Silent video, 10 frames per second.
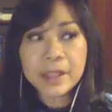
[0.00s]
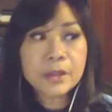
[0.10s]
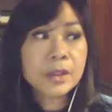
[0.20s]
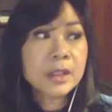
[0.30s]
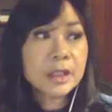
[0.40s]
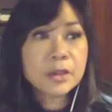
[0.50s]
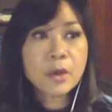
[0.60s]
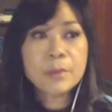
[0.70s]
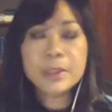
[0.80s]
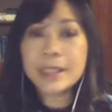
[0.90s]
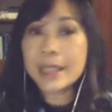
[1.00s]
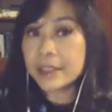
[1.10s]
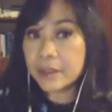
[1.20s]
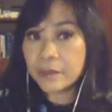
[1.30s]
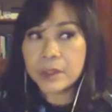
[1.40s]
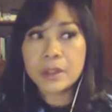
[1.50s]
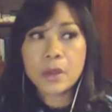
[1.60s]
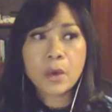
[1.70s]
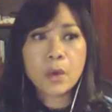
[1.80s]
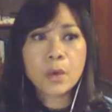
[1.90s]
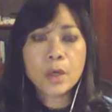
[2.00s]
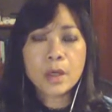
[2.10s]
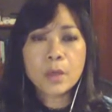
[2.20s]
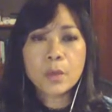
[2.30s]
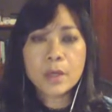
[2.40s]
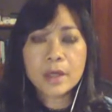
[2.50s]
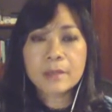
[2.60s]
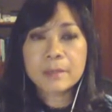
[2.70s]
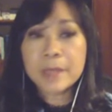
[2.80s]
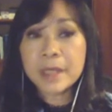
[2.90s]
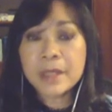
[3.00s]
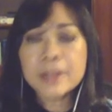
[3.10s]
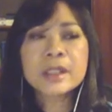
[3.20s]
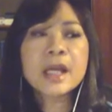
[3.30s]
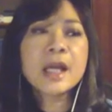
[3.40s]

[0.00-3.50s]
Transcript: You need to communicate it with your work peers.